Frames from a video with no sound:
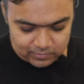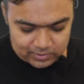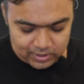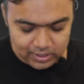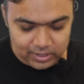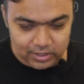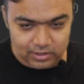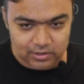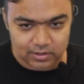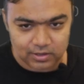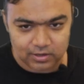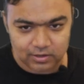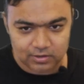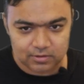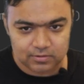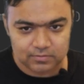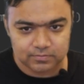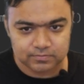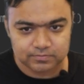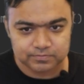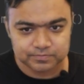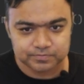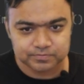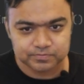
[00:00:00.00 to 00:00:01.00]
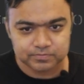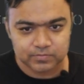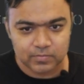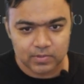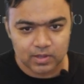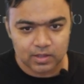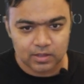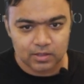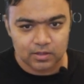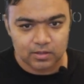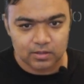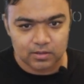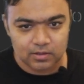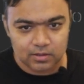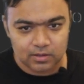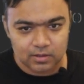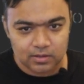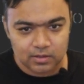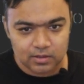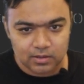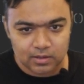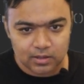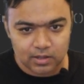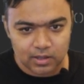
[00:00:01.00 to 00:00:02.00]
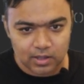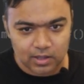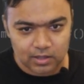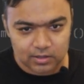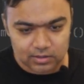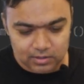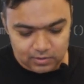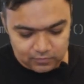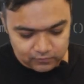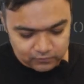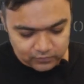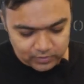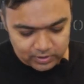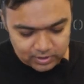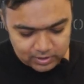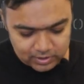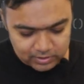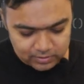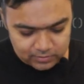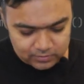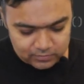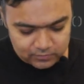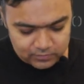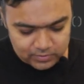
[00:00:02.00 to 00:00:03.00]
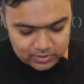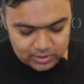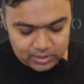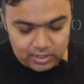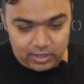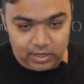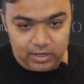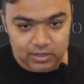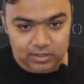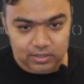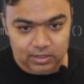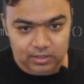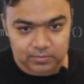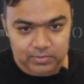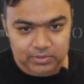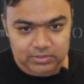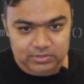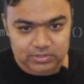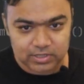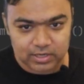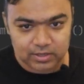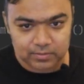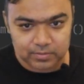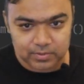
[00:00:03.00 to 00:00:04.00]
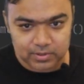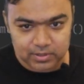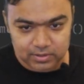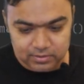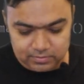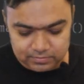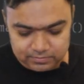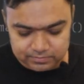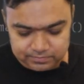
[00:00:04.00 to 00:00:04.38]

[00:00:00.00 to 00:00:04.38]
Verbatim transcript: data sets. And then finally, we create the image labeler.